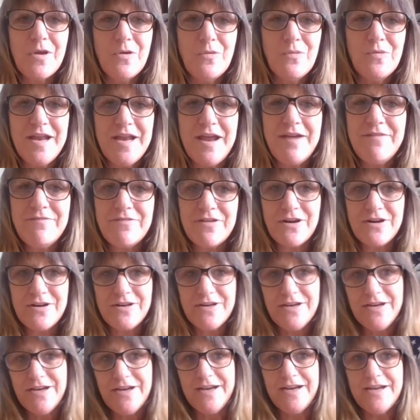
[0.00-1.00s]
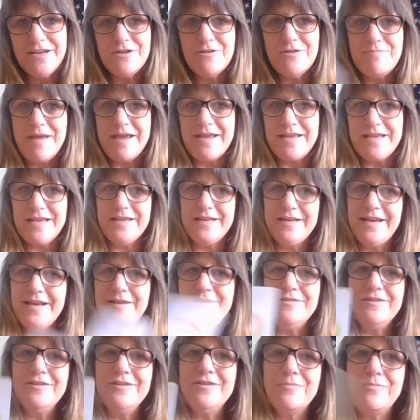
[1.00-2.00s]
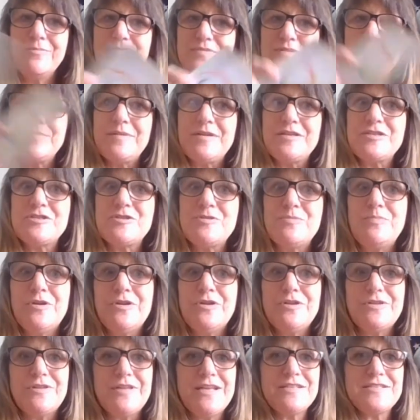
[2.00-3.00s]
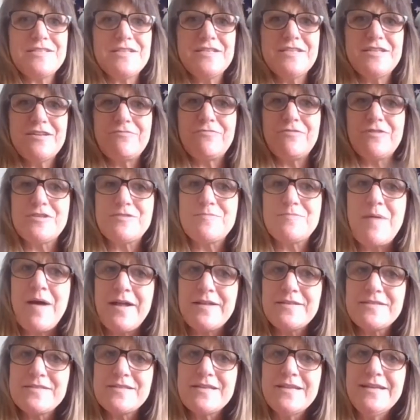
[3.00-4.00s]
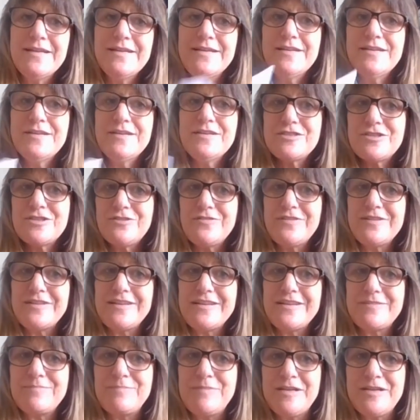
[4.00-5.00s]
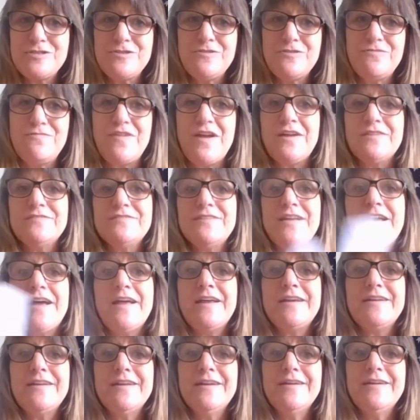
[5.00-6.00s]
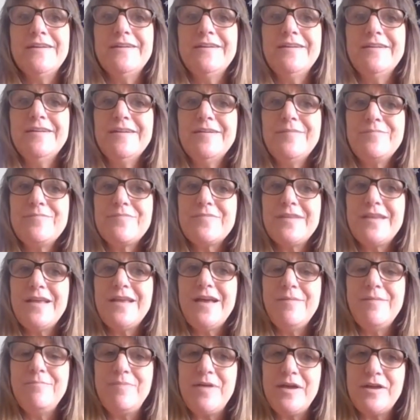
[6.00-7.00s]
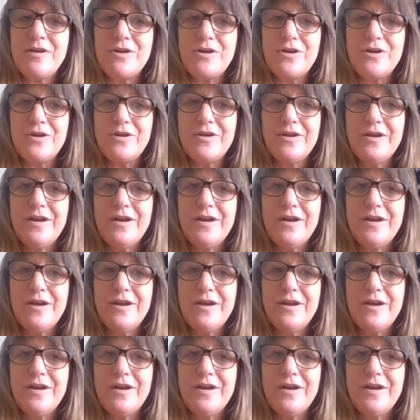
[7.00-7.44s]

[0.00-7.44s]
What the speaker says: Whatever, you make it, and sometimes you put things in different spots, so because you found that a better